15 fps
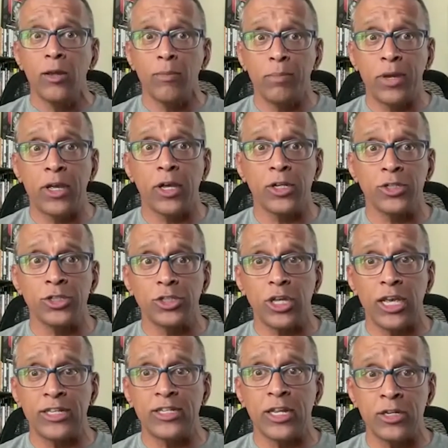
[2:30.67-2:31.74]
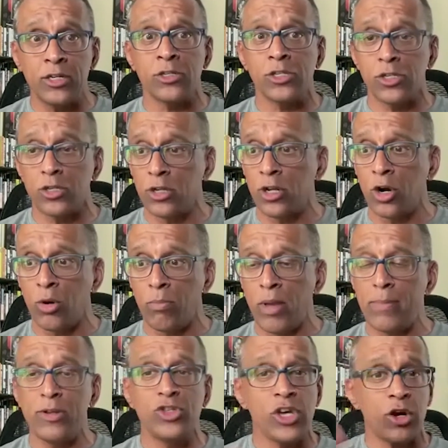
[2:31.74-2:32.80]
because it didn't,
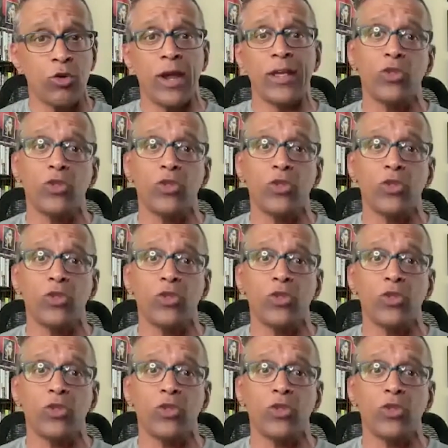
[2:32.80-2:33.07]
maybe generate